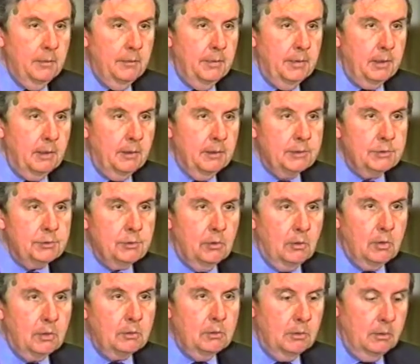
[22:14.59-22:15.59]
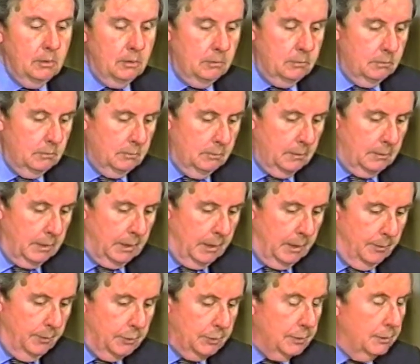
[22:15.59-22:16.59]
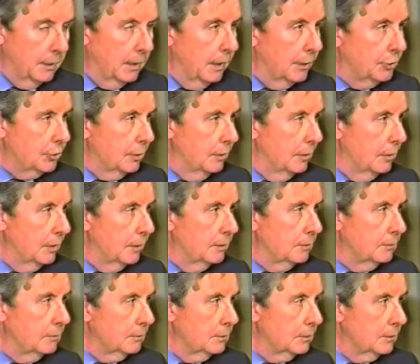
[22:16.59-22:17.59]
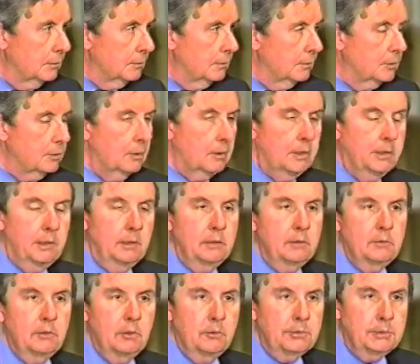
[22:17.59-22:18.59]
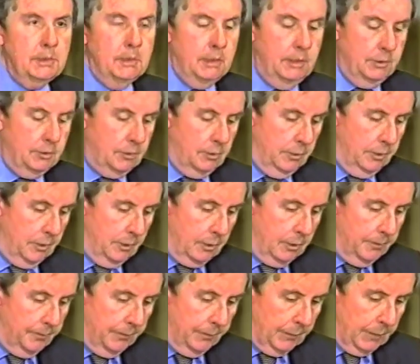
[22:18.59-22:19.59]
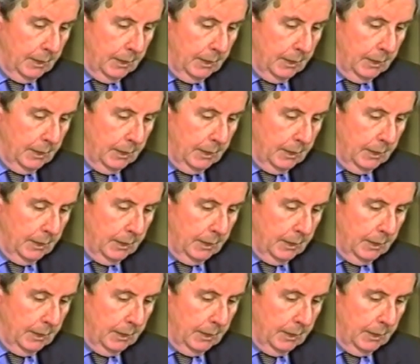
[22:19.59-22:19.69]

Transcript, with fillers: Their historical claims to nationhood, certainly those in Eastern Europe,